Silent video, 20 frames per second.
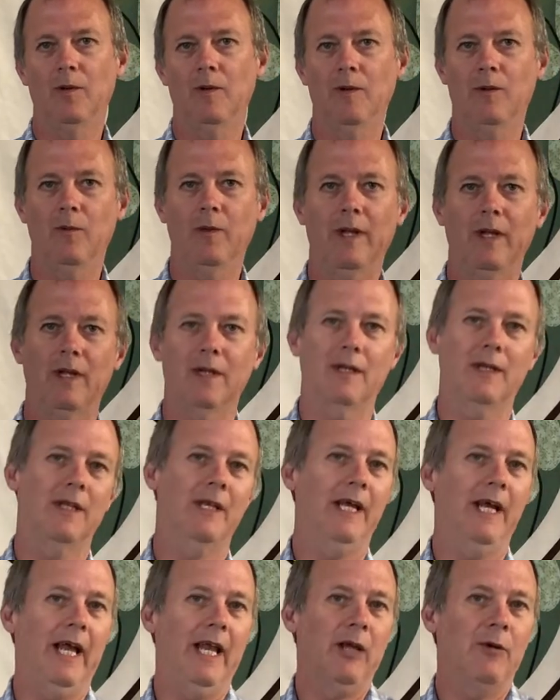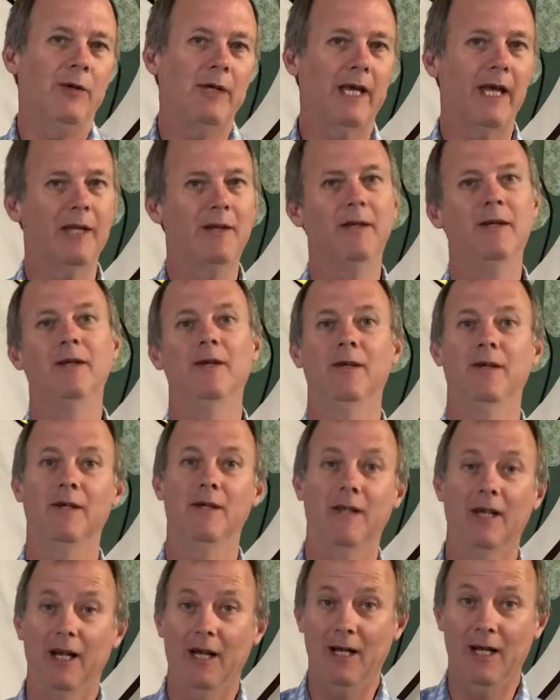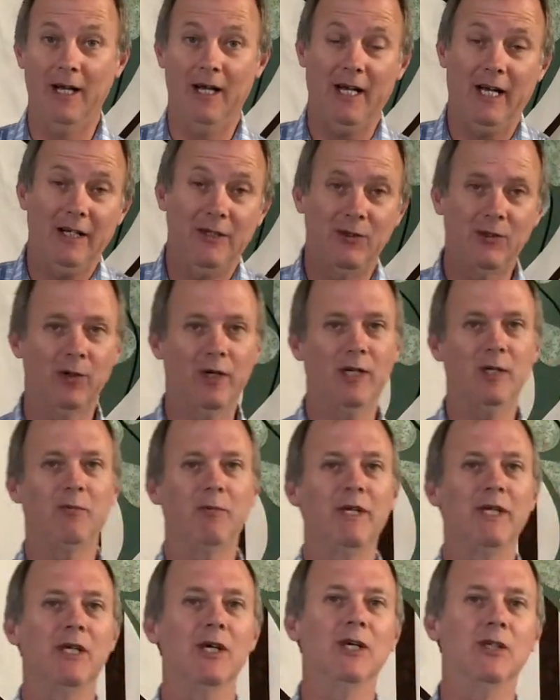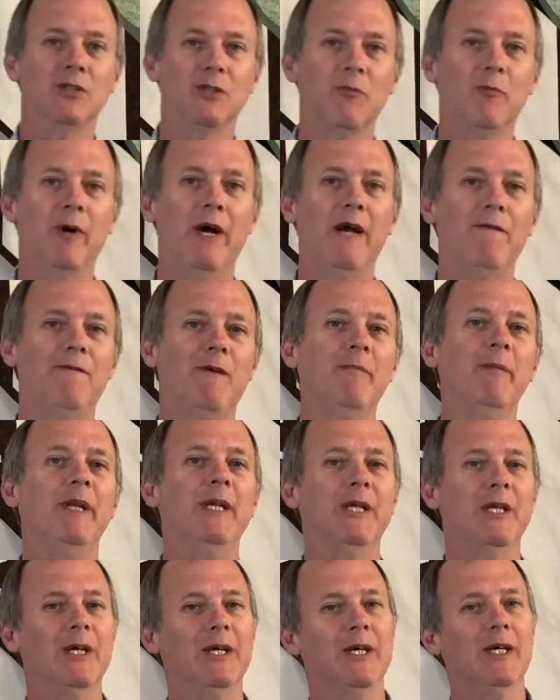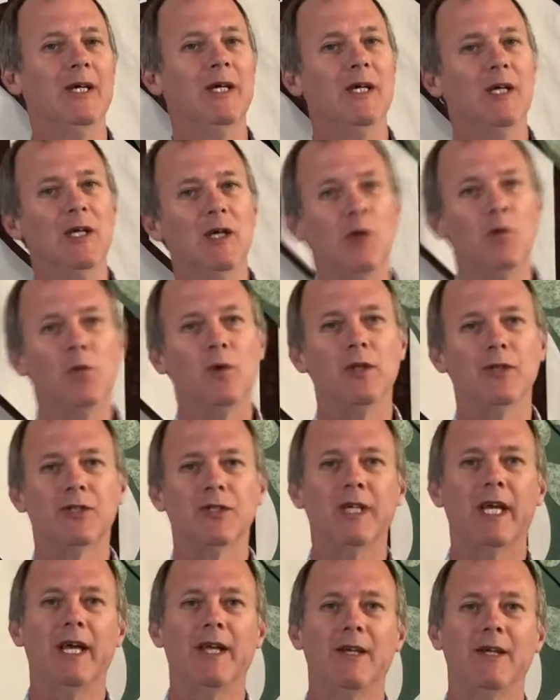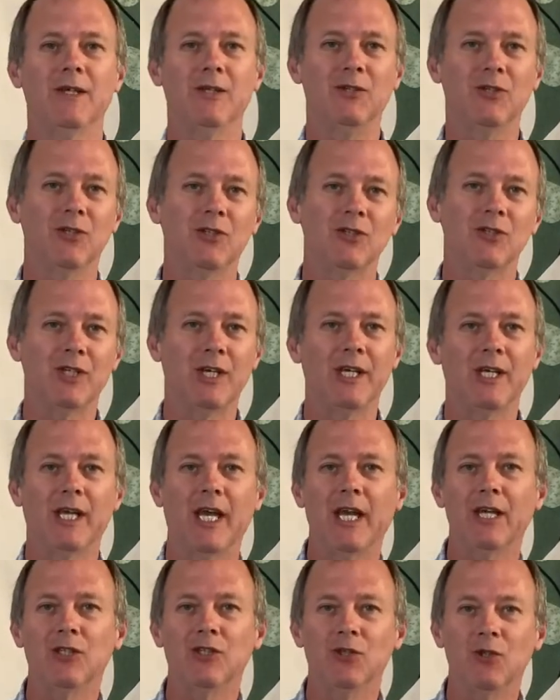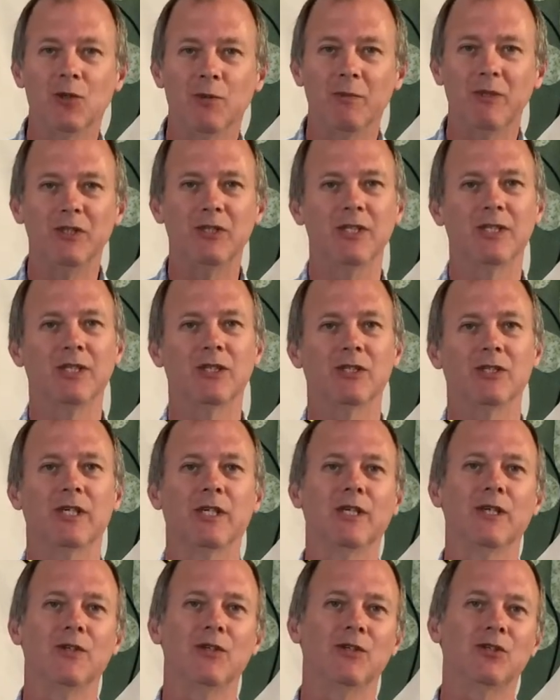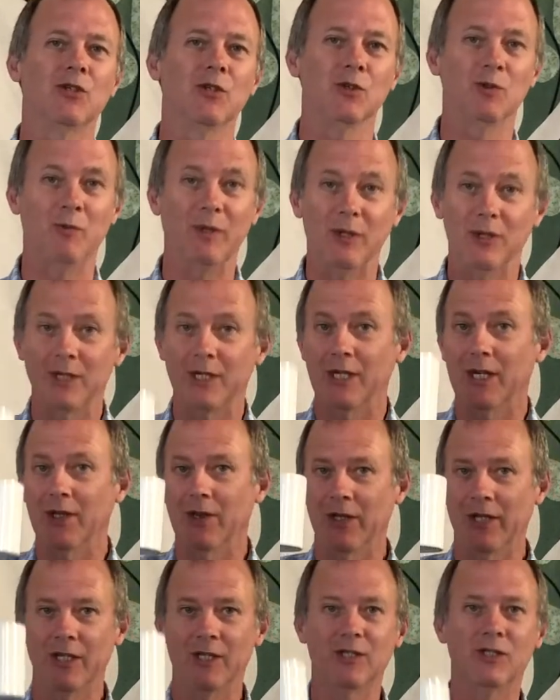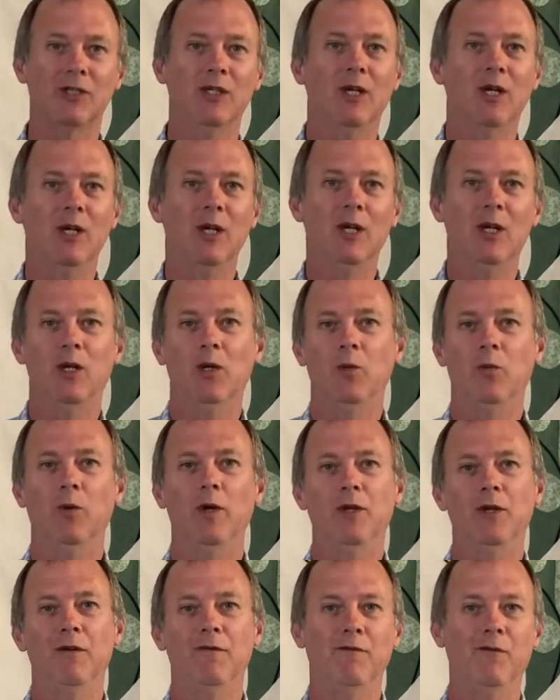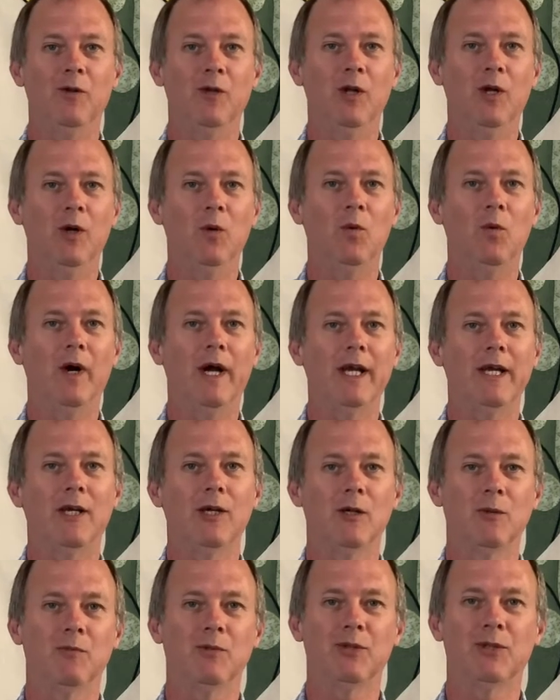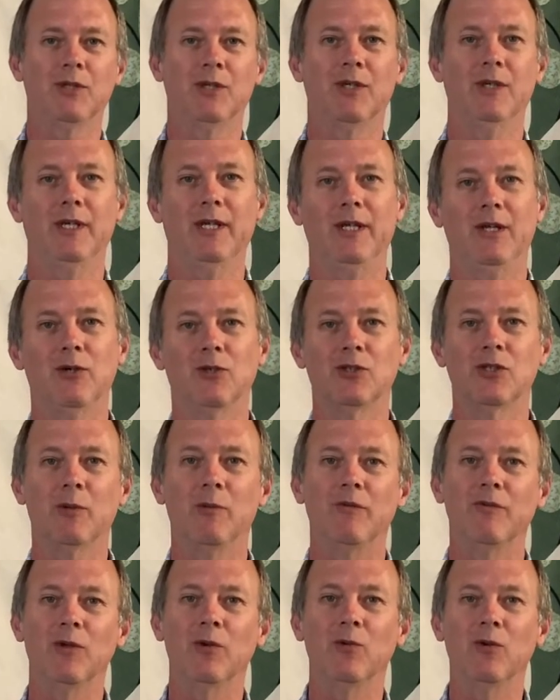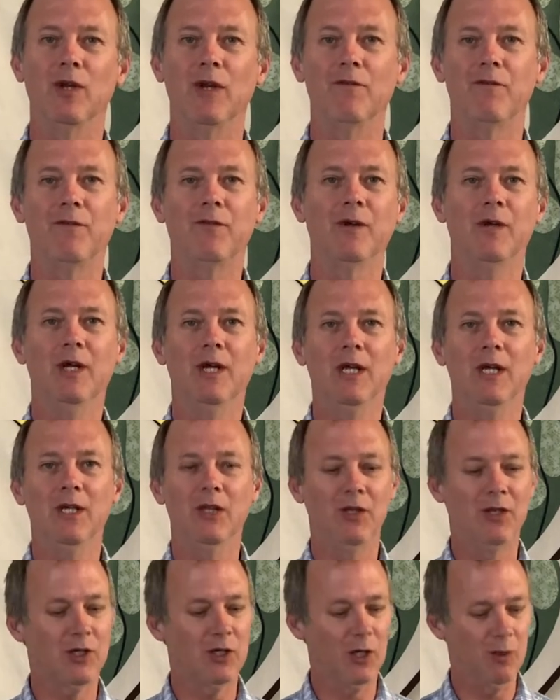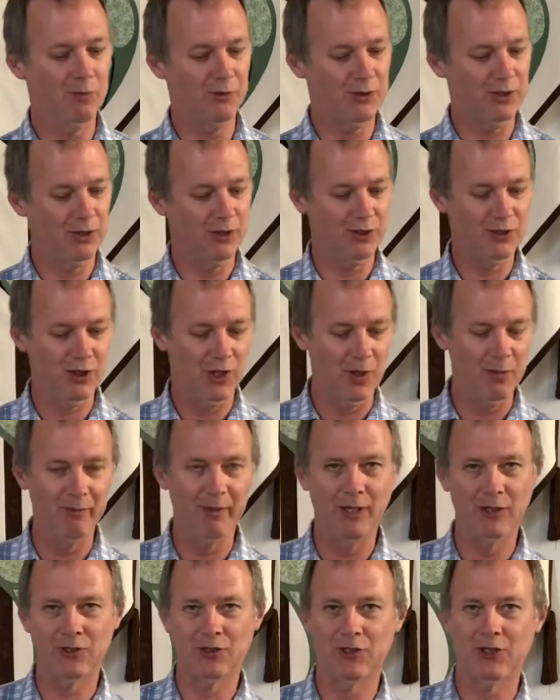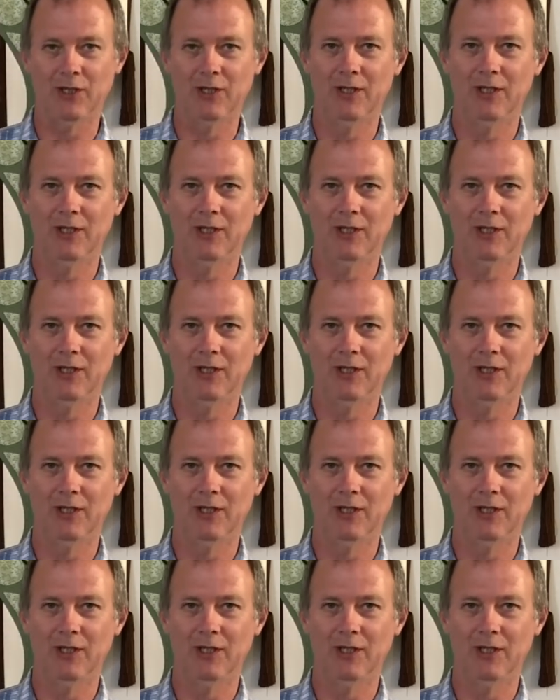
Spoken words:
Well, hello again. I thought I'd be somewhere familiar once again, just in case you're missing seeing the church building and these wonderful white cups. I know some of you love the cups so much.